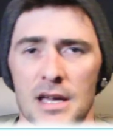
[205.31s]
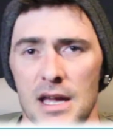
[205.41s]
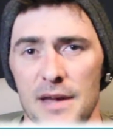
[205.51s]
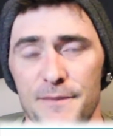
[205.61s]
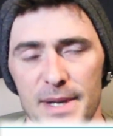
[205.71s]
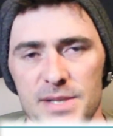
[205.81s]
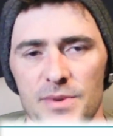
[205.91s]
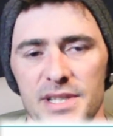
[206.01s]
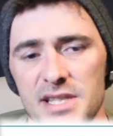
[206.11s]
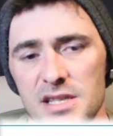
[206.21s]
It fits
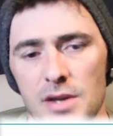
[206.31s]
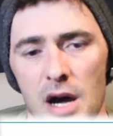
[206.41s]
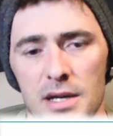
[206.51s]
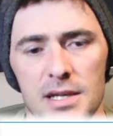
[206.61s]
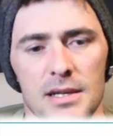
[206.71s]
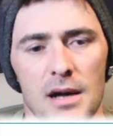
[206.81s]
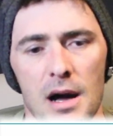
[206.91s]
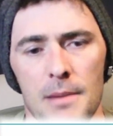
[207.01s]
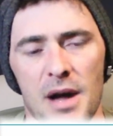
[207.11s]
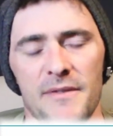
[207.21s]
really snug.
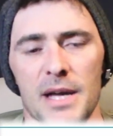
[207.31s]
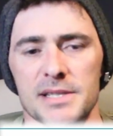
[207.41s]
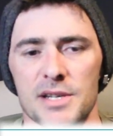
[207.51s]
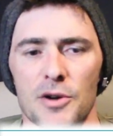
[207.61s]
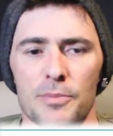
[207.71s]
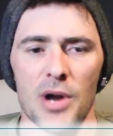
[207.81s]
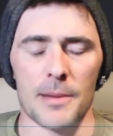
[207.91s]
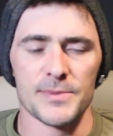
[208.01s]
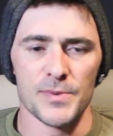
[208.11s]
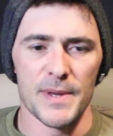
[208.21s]
I've had zero
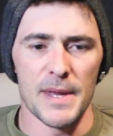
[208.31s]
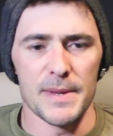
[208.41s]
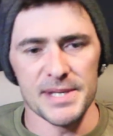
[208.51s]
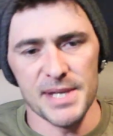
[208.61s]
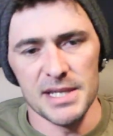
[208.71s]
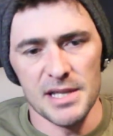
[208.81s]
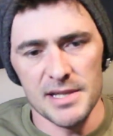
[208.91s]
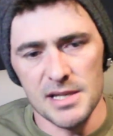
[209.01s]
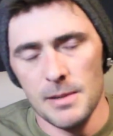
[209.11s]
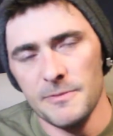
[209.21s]
problems with it. This thing
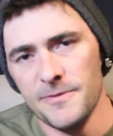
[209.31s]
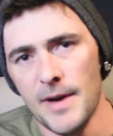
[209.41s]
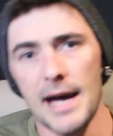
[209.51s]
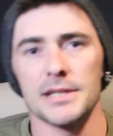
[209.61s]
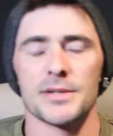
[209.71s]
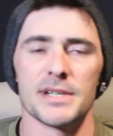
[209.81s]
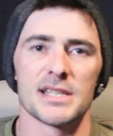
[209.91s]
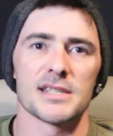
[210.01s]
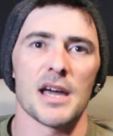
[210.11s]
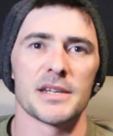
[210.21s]
does come factory
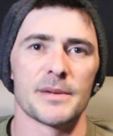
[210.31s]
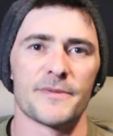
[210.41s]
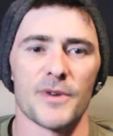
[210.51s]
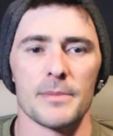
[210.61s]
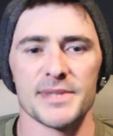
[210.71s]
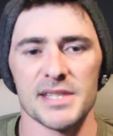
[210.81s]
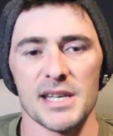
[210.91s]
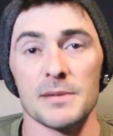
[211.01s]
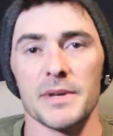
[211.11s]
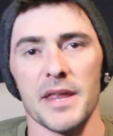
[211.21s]
sighted from
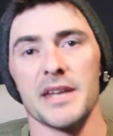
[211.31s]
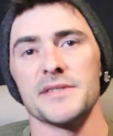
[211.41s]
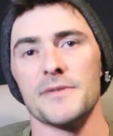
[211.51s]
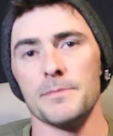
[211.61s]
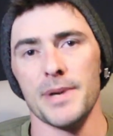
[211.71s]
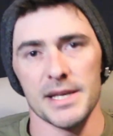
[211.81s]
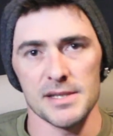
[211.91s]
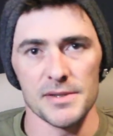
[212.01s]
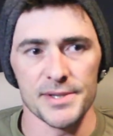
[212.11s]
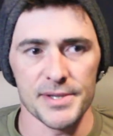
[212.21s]
Sig, but that is for
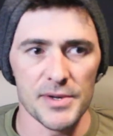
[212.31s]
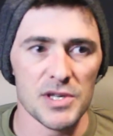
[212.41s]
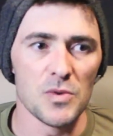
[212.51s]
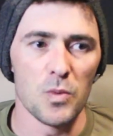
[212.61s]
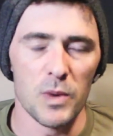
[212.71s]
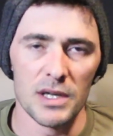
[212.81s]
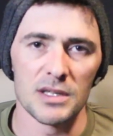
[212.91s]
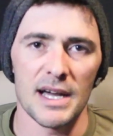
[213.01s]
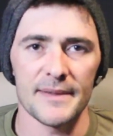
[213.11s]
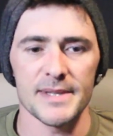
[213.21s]
pistols, so you
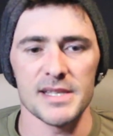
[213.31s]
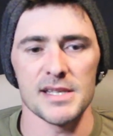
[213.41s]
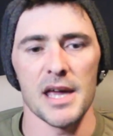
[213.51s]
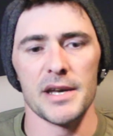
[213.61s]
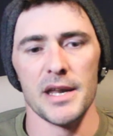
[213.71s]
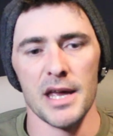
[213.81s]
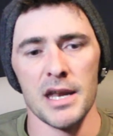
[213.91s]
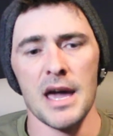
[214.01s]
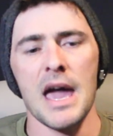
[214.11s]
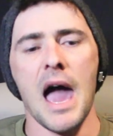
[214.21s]
will have to sight it
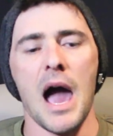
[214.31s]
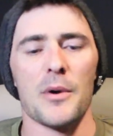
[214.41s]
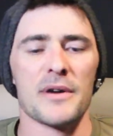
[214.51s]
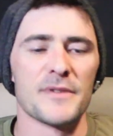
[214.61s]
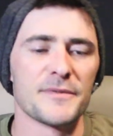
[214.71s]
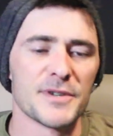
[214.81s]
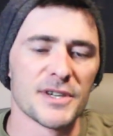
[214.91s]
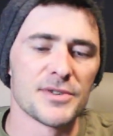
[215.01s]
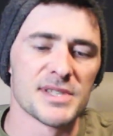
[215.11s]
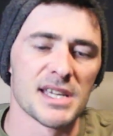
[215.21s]
in. However, if you're
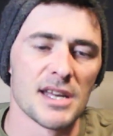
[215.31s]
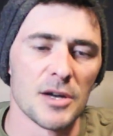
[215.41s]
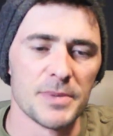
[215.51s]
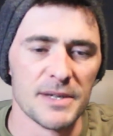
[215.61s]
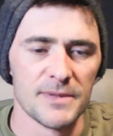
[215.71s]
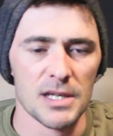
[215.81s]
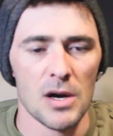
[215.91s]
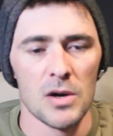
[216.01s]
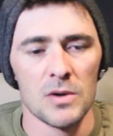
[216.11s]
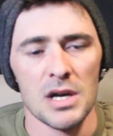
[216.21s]
using an
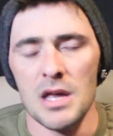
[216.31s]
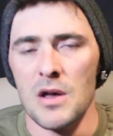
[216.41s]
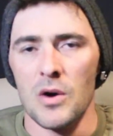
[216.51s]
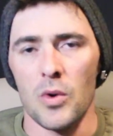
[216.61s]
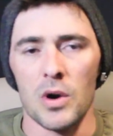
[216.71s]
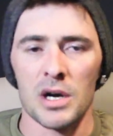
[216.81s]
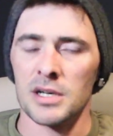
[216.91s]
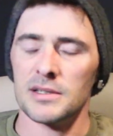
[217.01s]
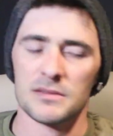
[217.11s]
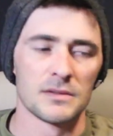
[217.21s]
LPVO or
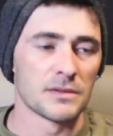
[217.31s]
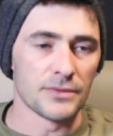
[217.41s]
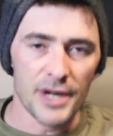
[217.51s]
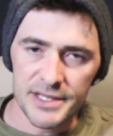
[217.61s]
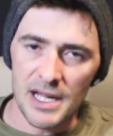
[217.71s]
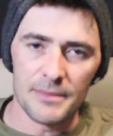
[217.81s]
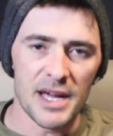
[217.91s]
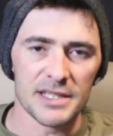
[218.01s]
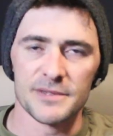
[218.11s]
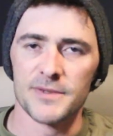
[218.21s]
red dot
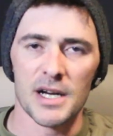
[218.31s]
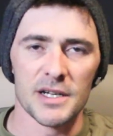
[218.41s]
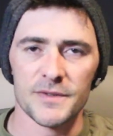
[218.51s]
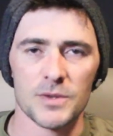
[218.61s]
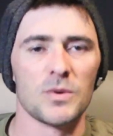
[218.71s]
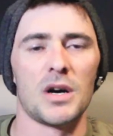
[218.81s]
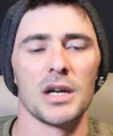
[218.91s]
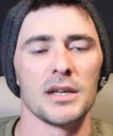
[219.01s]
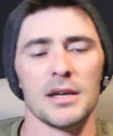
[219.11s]
magnifier if you want,